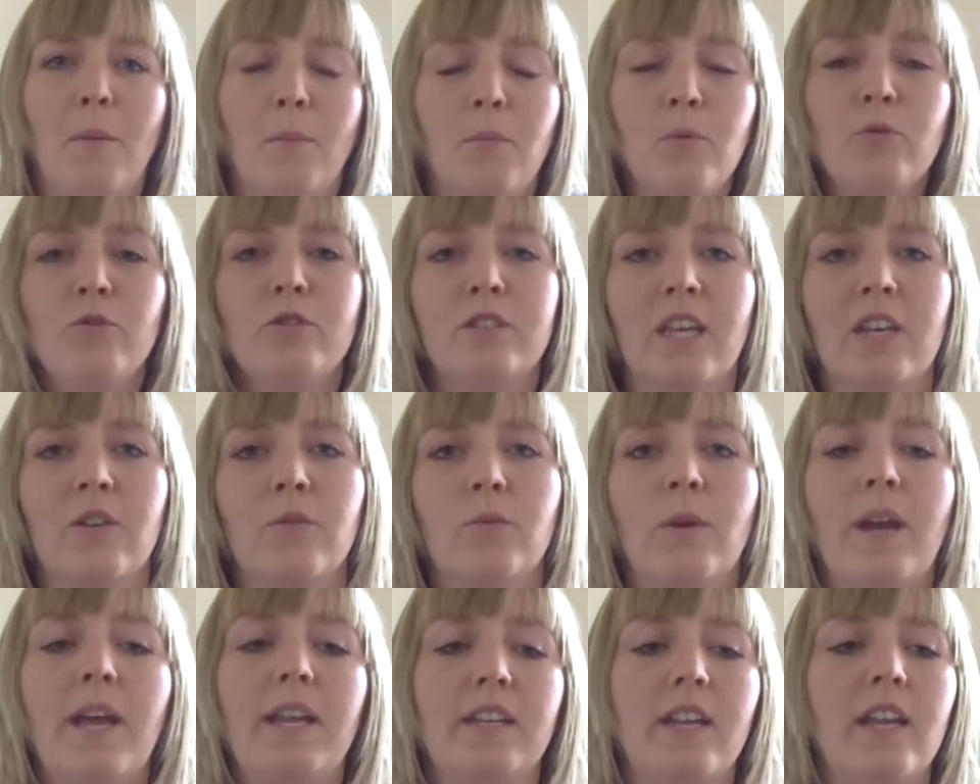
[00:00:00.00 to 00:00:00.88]
boost that
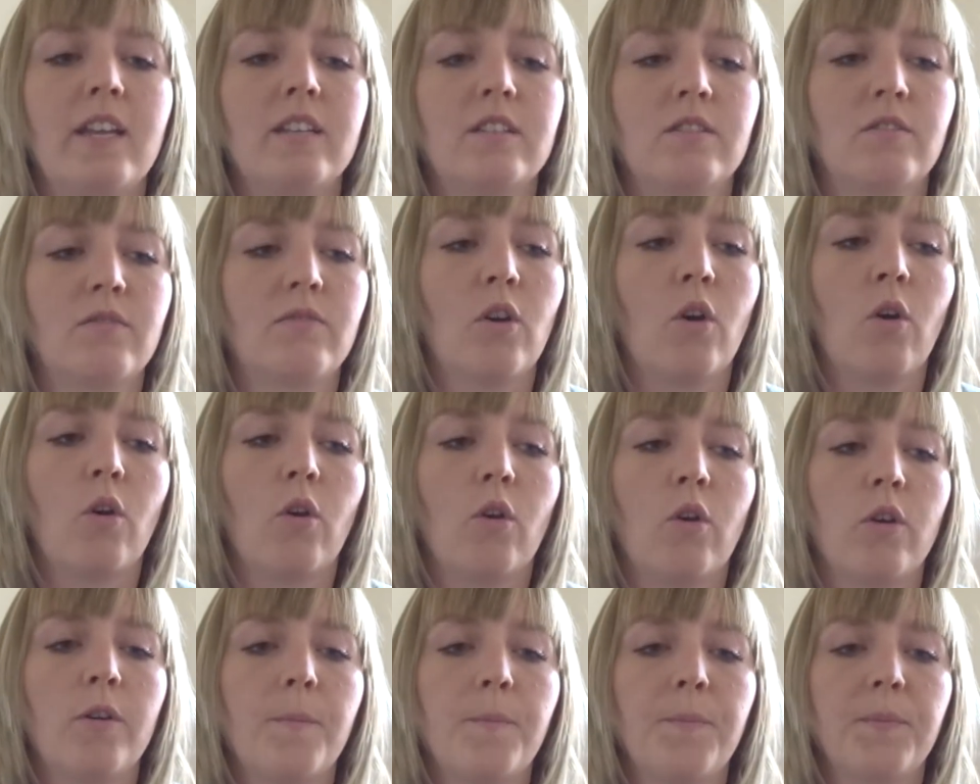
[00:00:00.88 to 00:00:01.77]
awareness
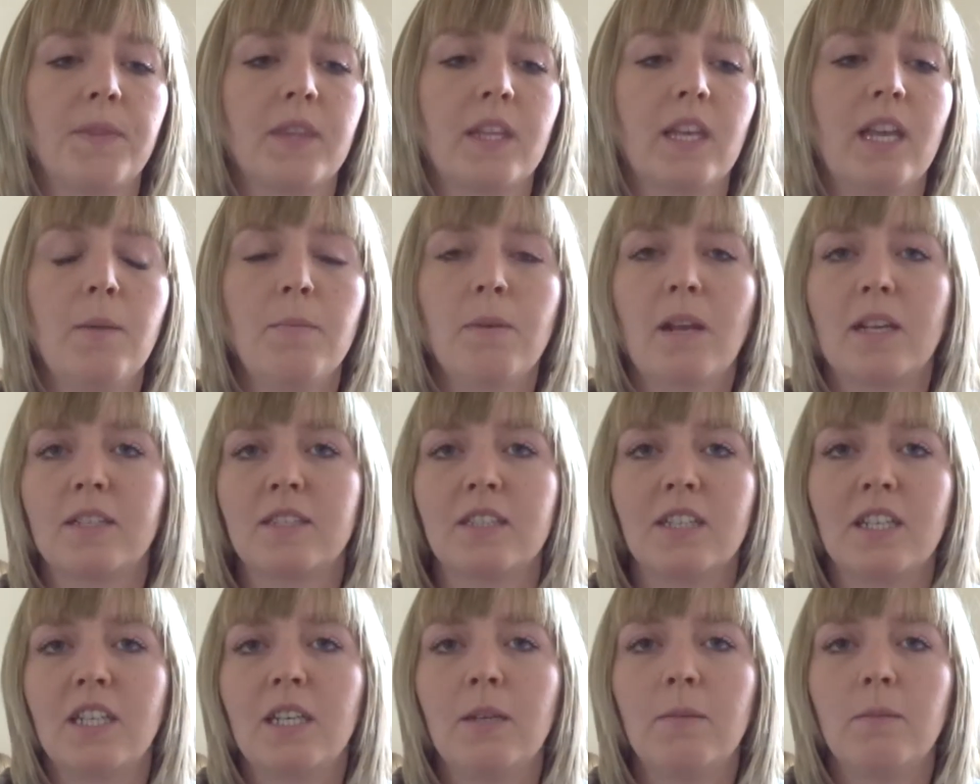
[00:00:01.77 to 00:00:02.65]
for
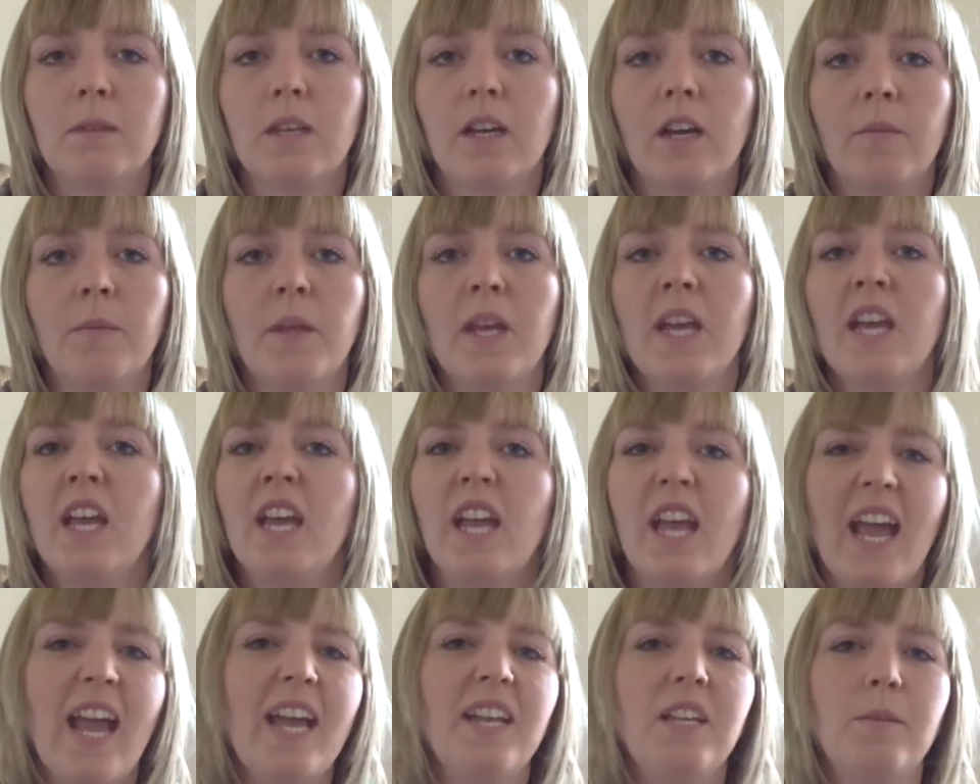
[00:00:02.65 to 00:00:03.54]
aplastic anemia,
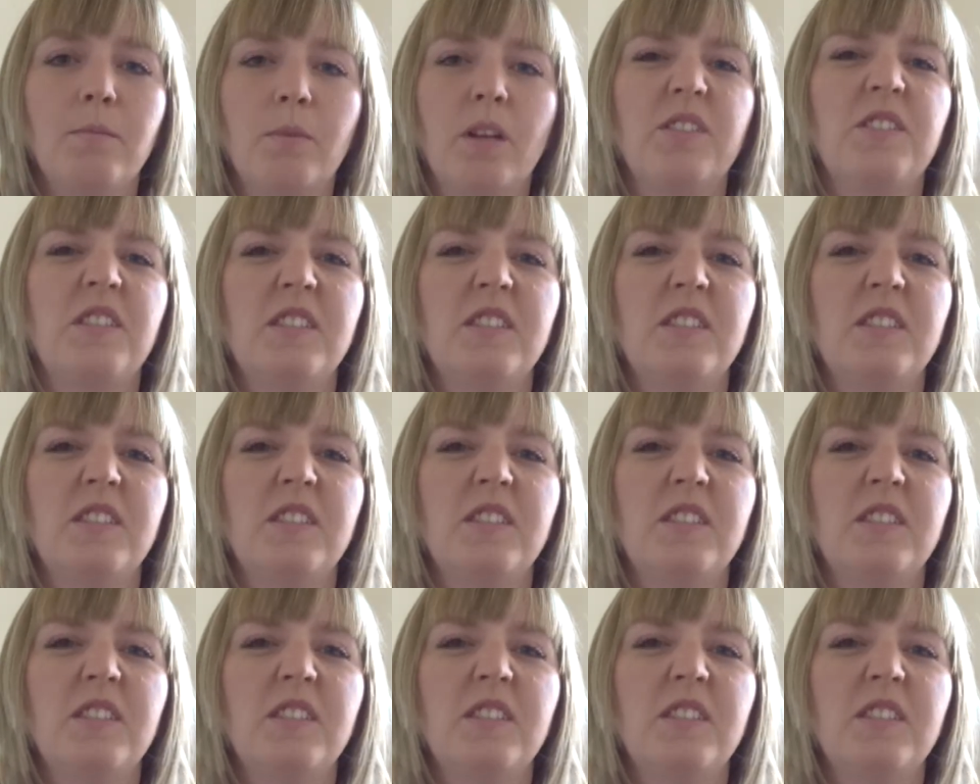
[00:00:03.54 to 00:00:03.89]
any blood